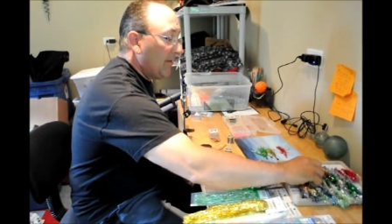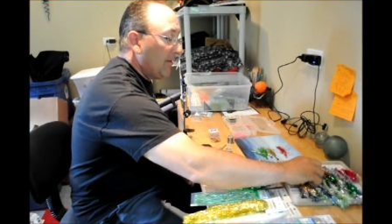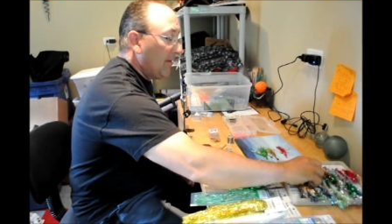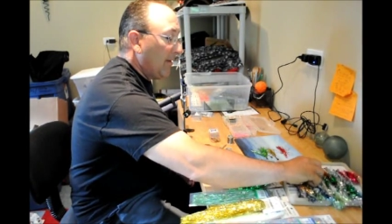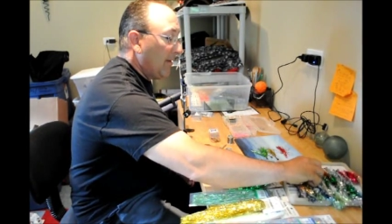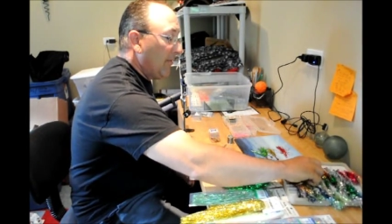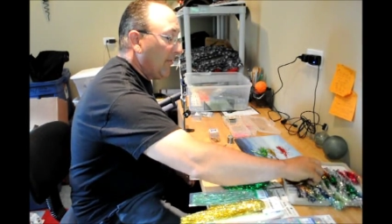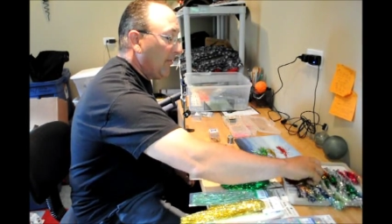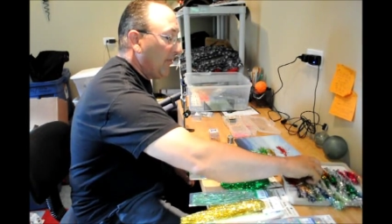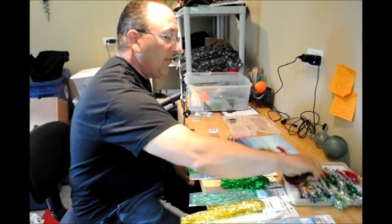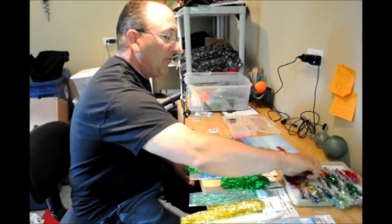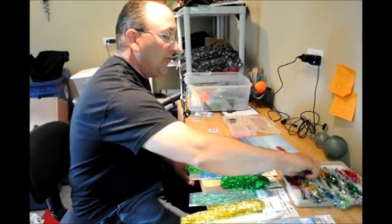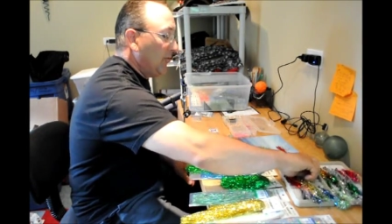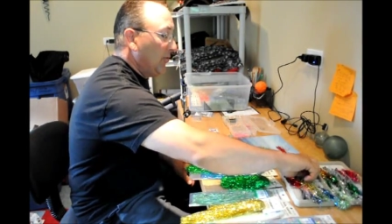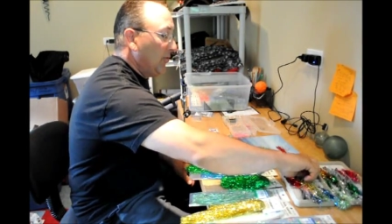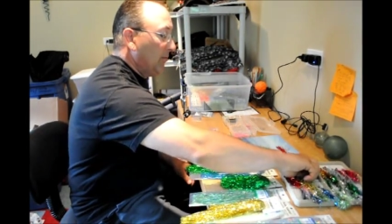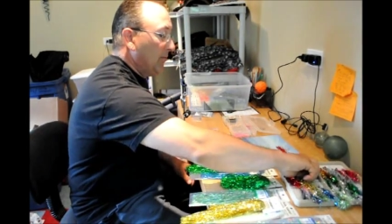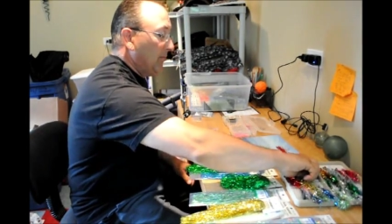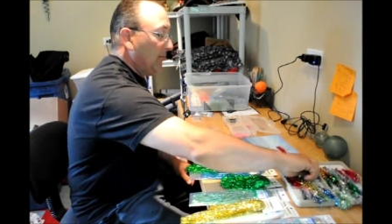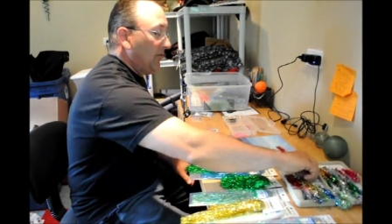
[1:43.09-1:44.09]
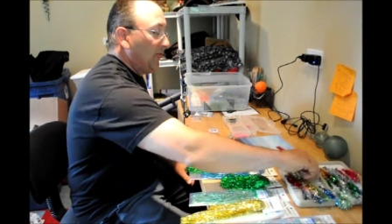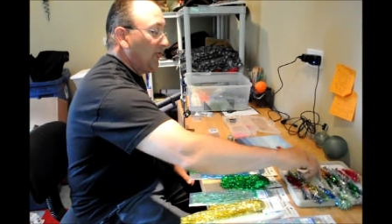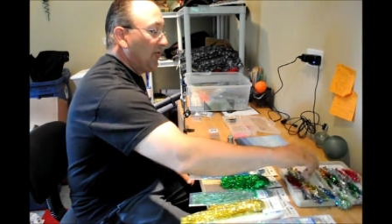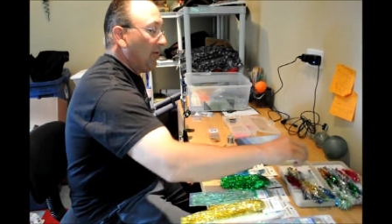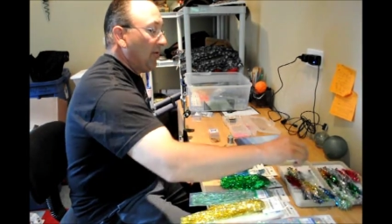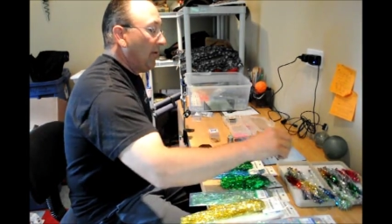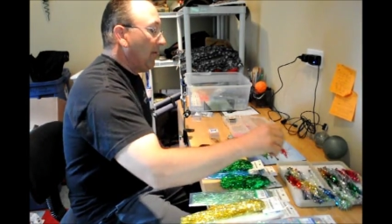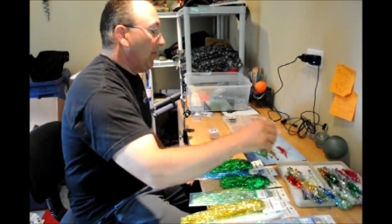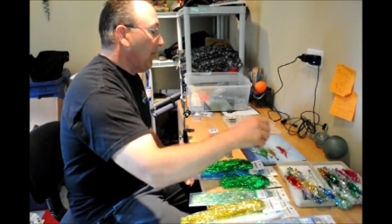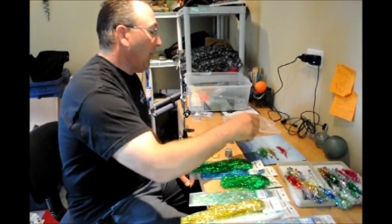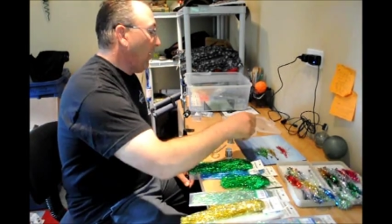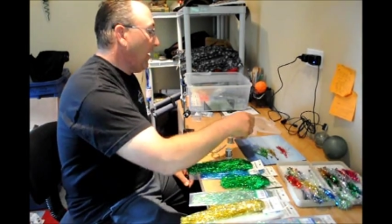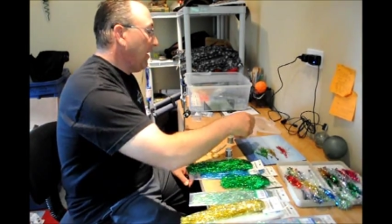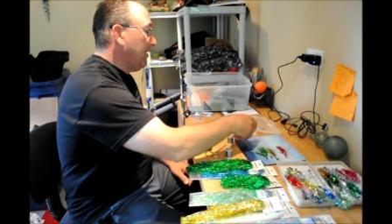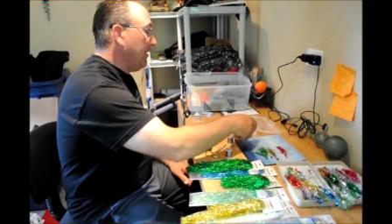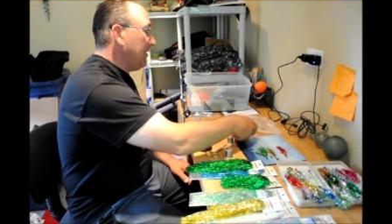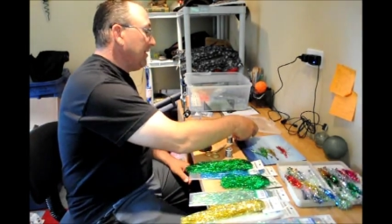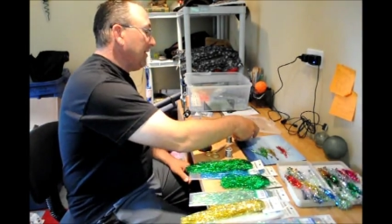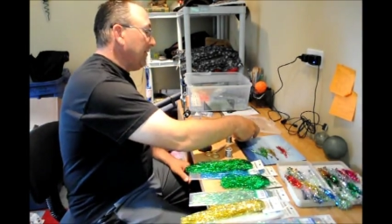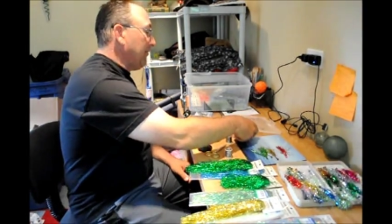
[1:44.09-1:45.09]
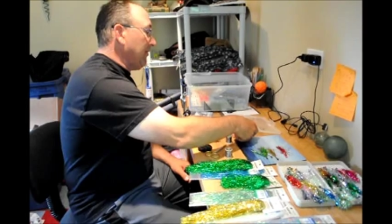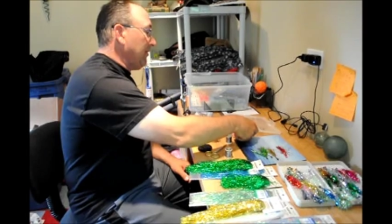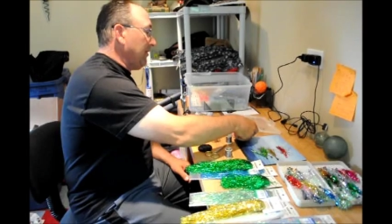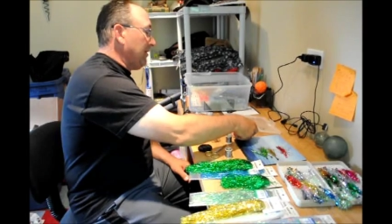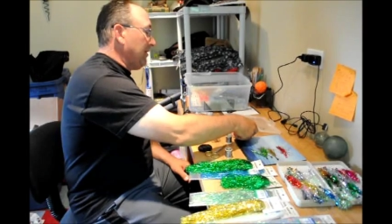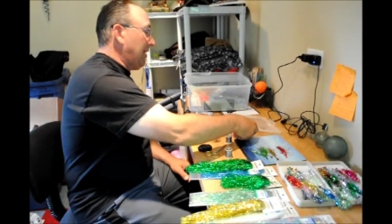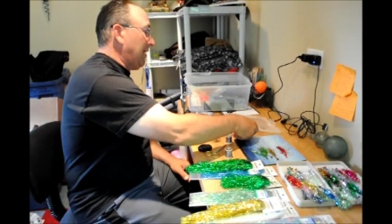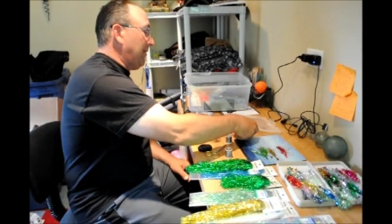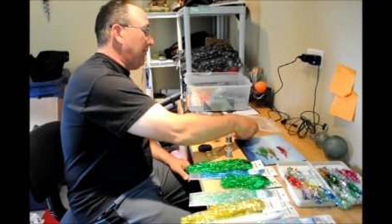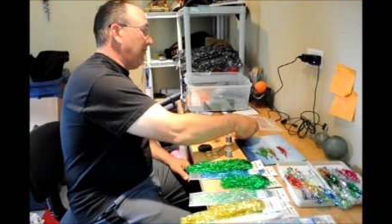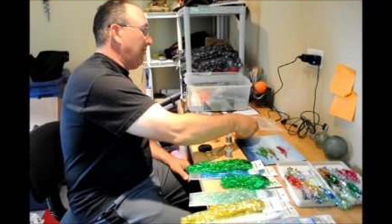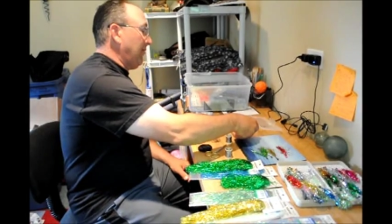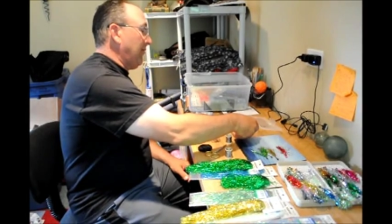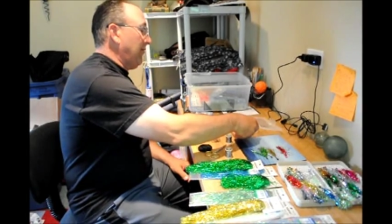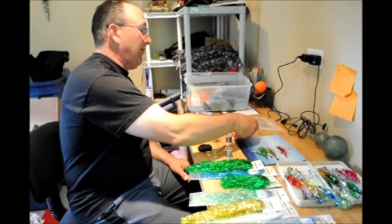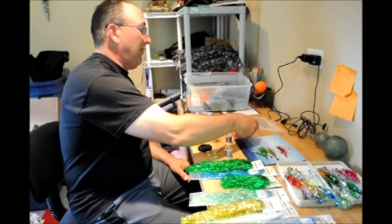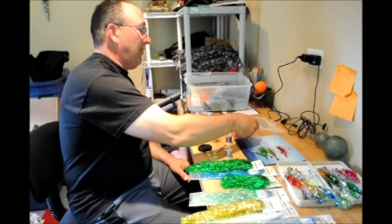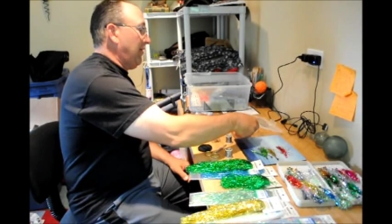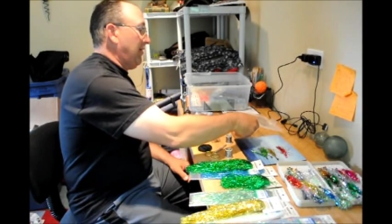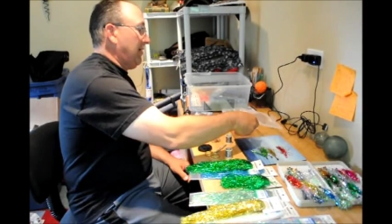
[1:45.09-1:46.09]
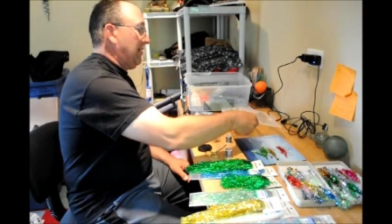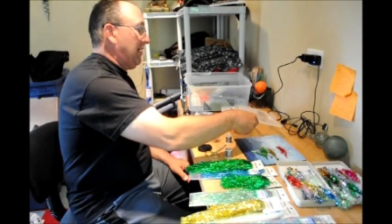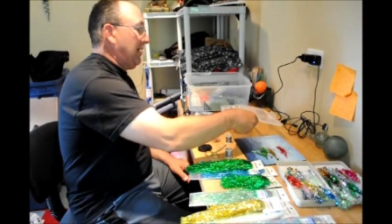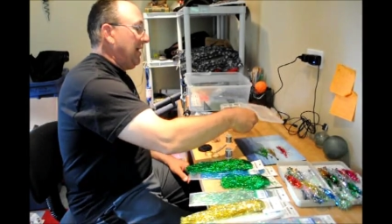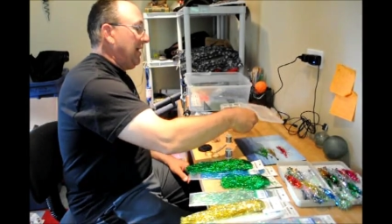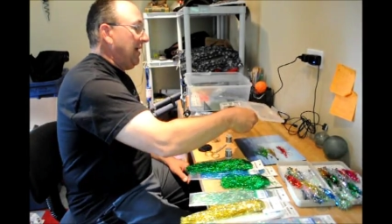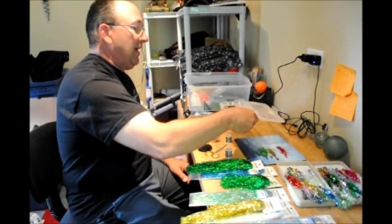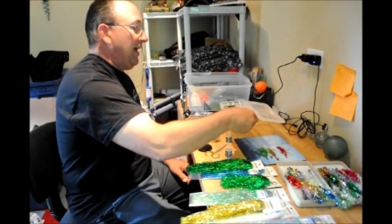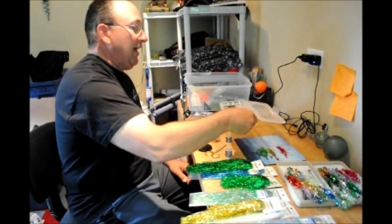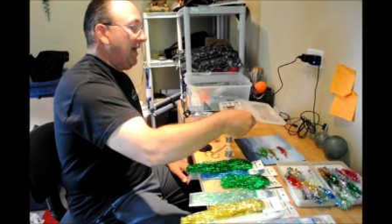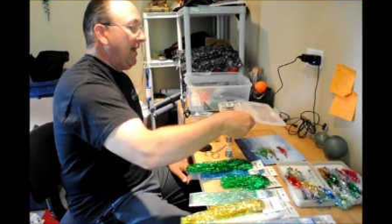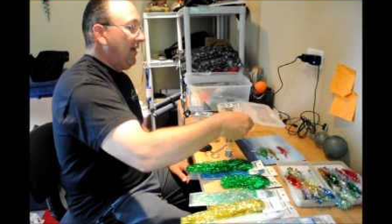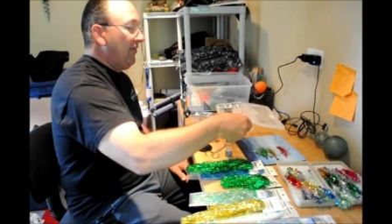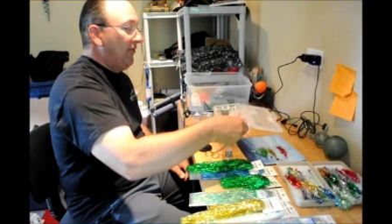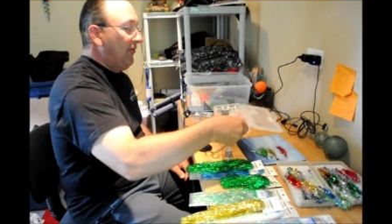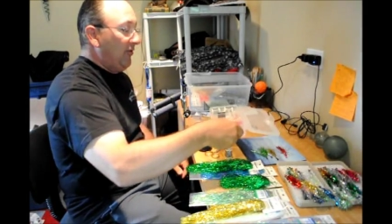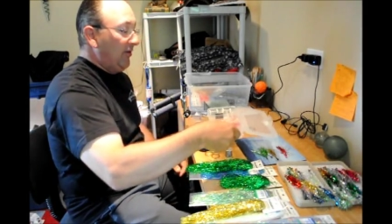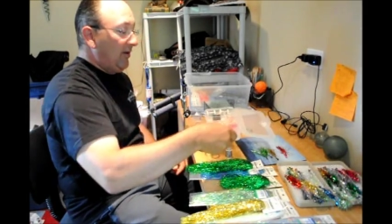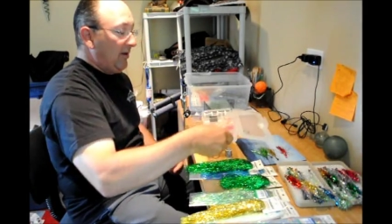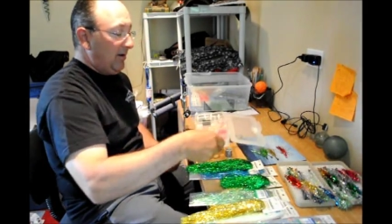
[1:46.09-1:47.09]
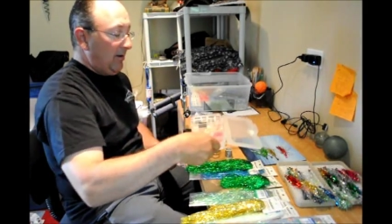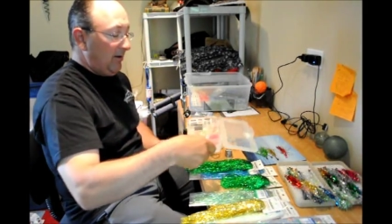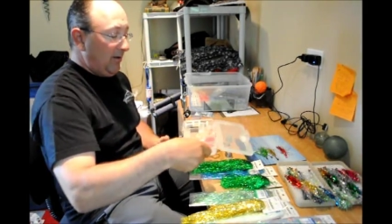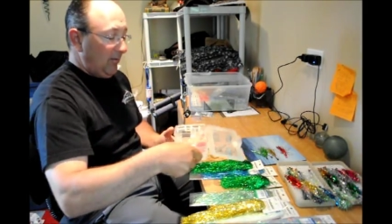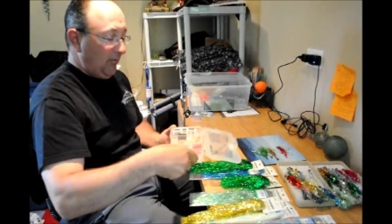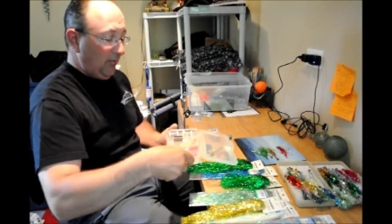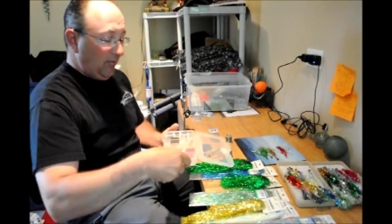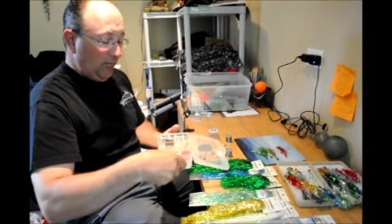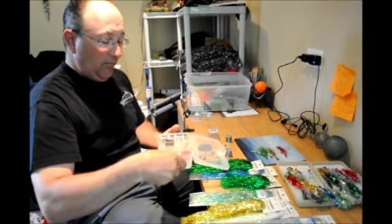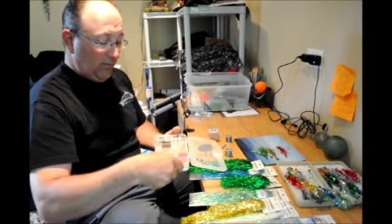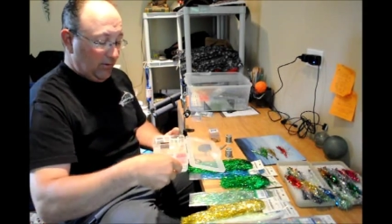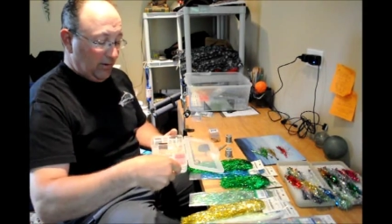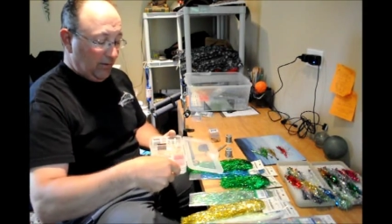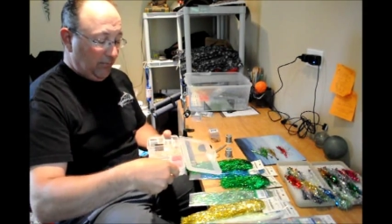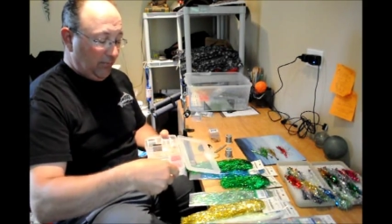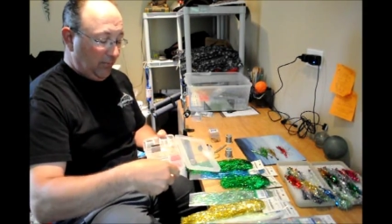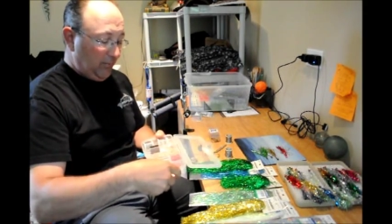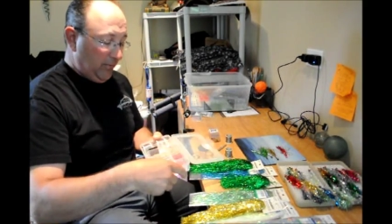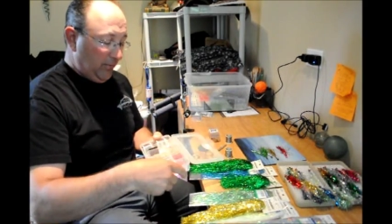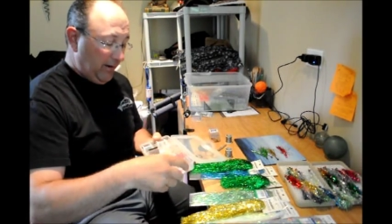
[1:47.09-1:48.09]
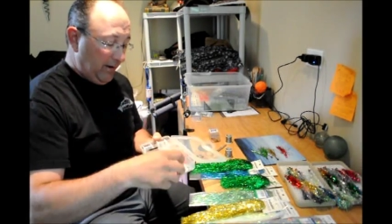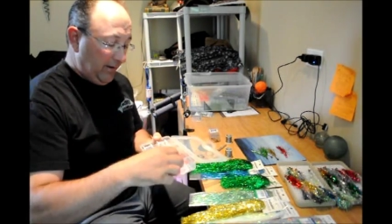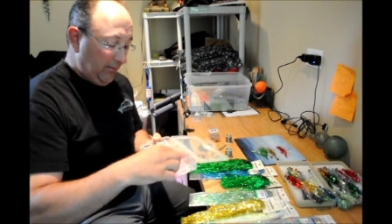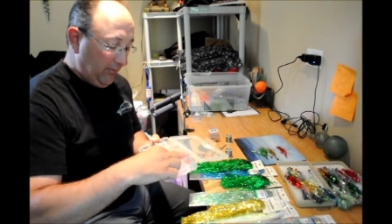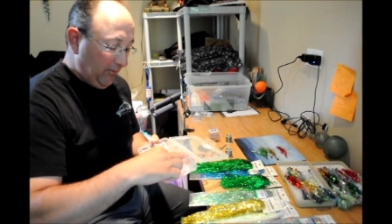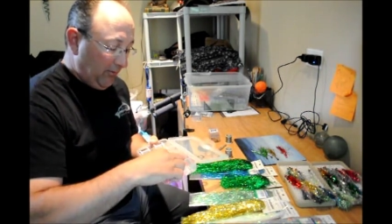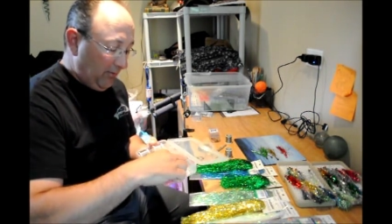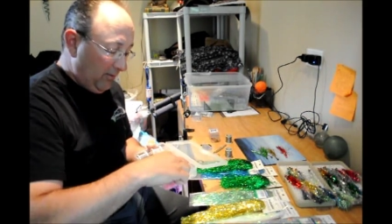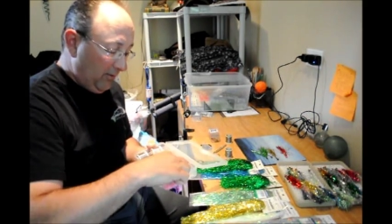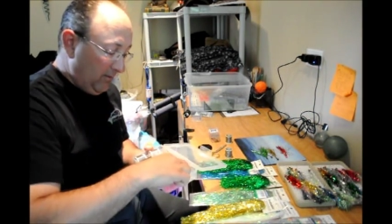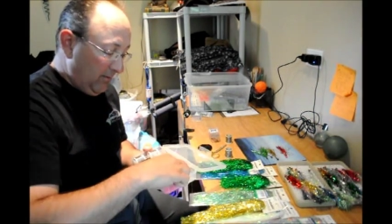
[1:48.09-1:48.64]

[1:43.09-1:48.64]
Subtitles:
And there's a lot of different types of heads you can use for different weights.